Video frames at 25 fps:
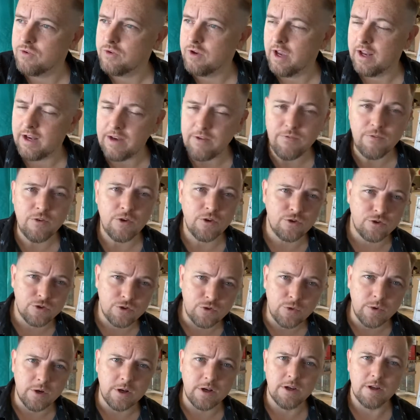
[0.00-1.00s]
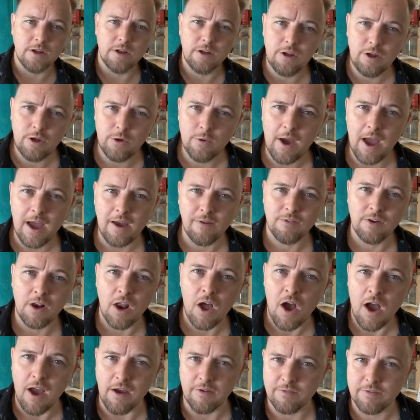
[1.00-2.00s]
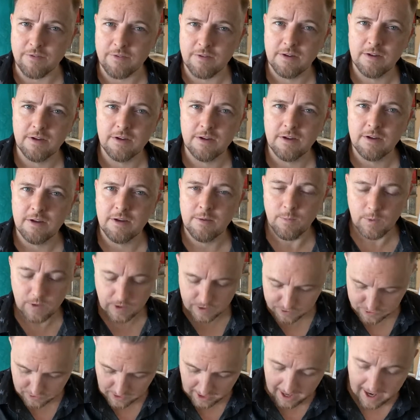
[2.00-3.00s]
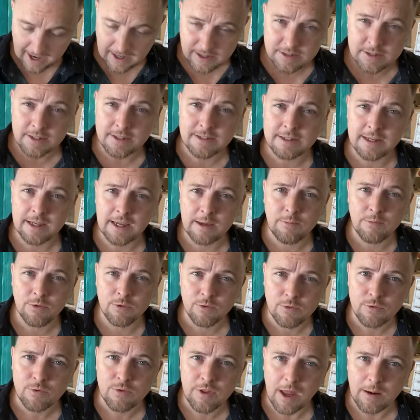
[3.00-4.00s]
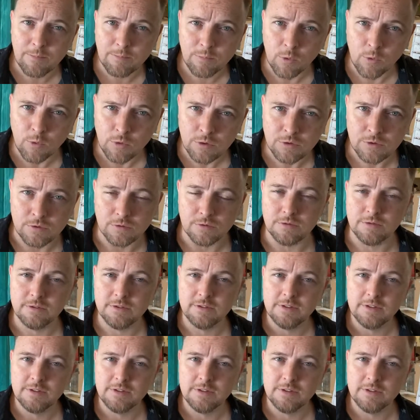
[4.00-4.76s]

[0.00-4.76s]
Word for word: And if you do it, you have life because you're accessing Him through that portal.